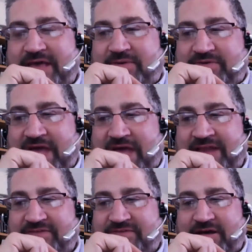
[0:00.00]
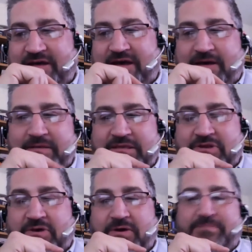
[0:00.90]
kind of a
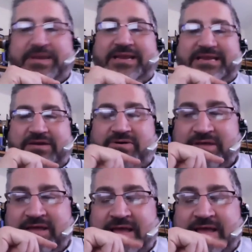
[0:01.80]
big deal.